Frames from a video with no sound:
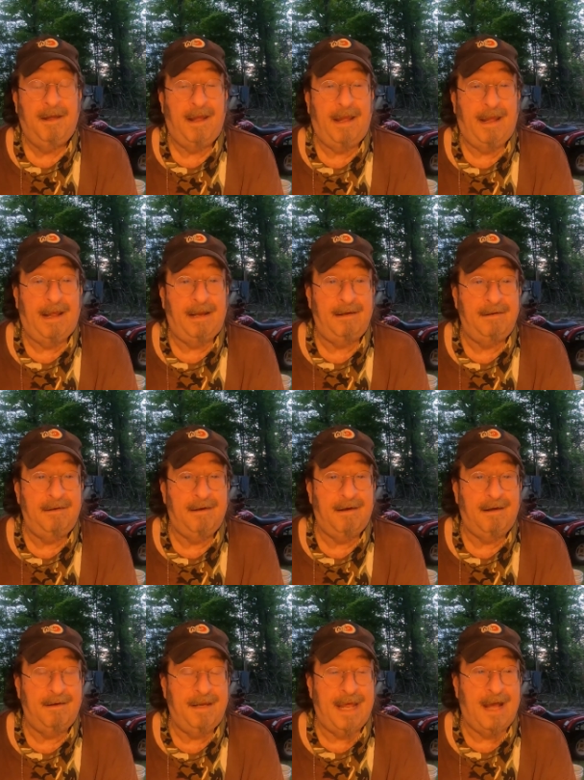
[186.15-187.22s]
And
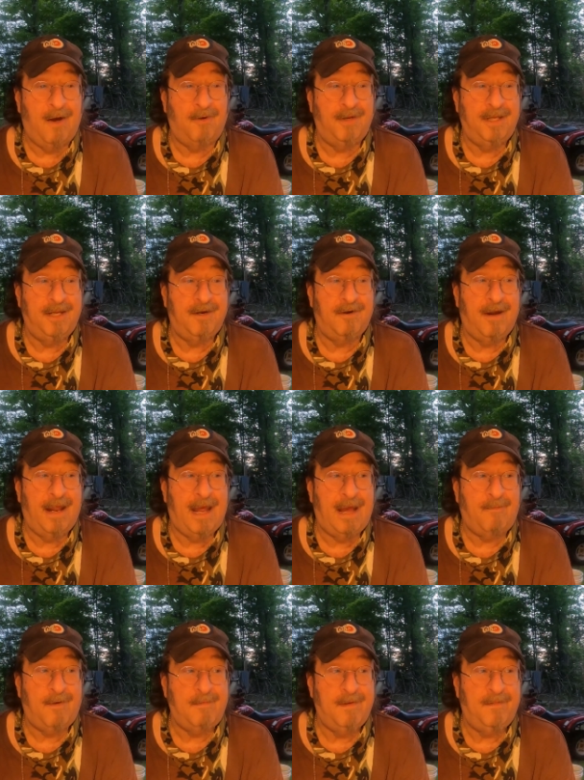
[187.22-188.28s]
uh, now in a year and a
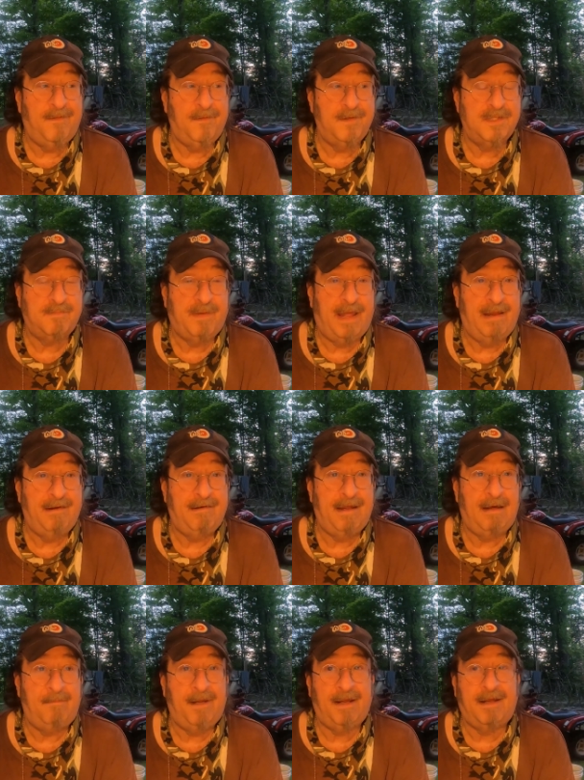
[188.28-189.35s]
half, we've been through this
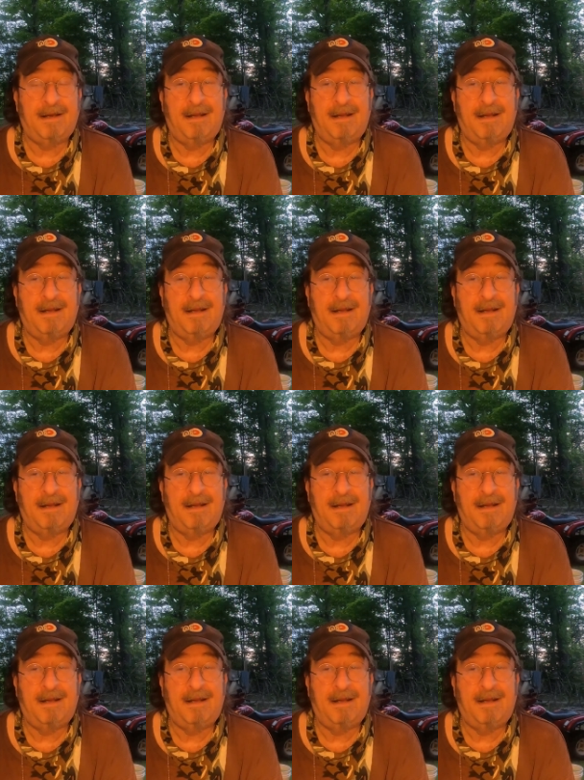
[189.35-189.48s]
pandemic.